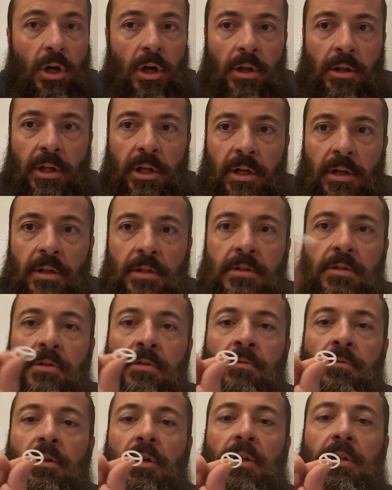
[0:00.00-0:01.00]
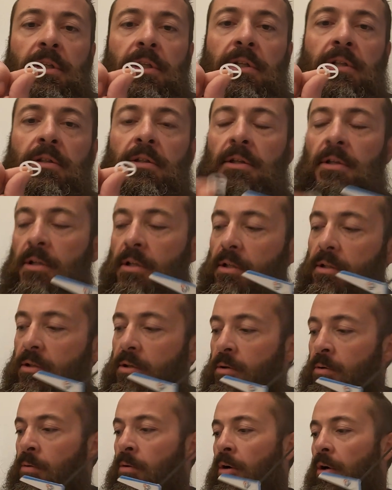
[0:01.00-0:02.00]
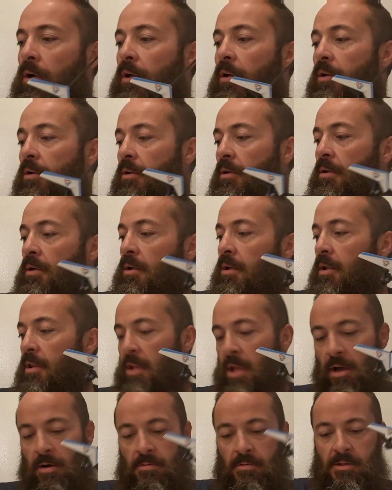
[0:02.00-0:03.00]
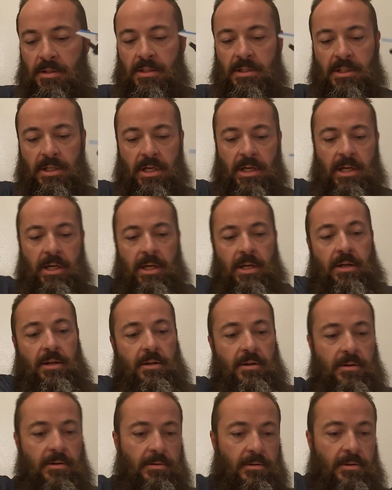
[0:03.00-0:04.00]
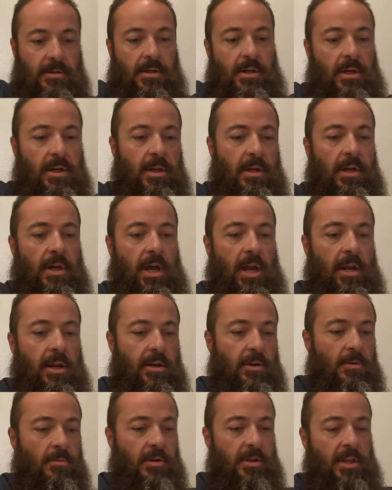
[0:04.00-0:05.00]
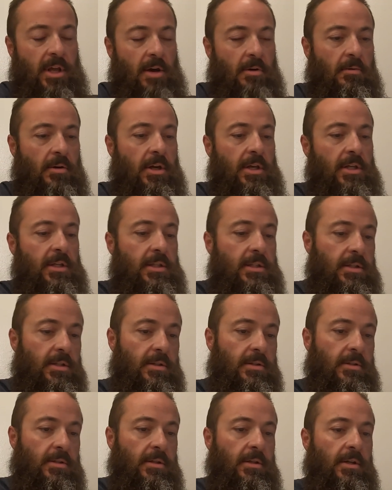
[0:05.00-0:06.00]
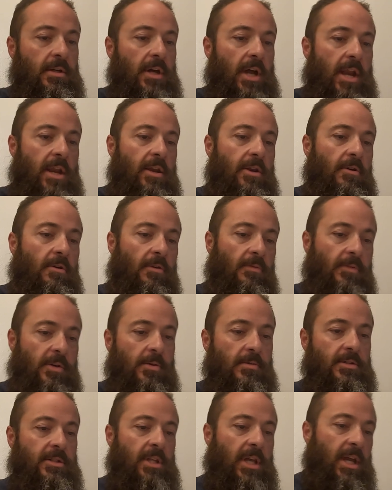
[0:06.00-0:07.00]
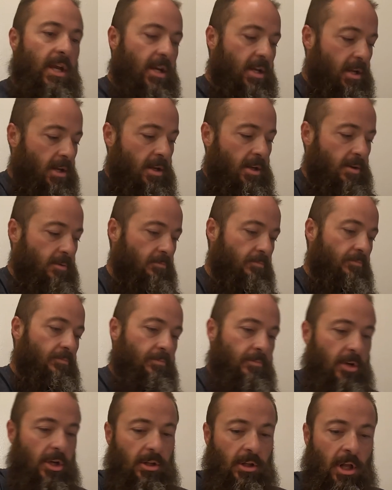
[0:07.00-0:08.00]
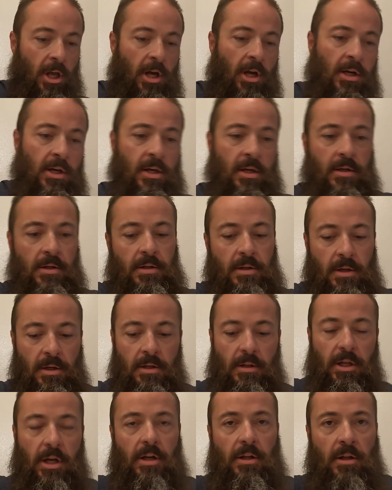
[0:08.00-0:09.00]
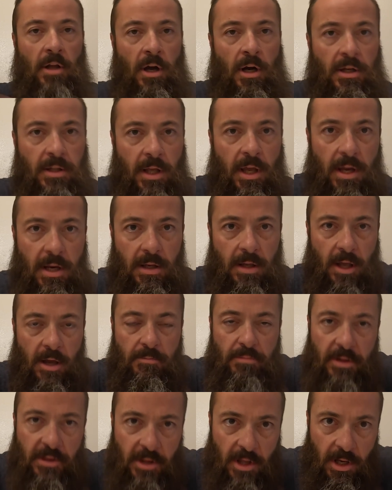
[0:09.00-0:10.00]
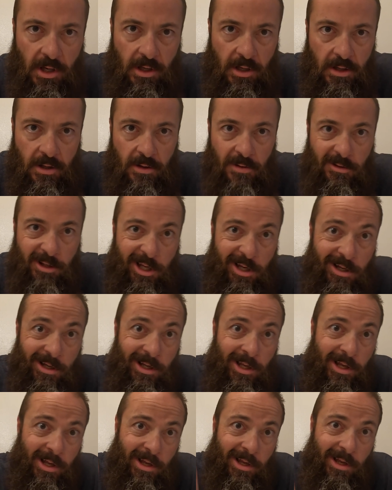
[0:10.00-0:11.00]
on there. It's glued on there. Cool. That was I didn't know what that was. I didn't know if it was like a lock, like a Loctite type of thing, you know, like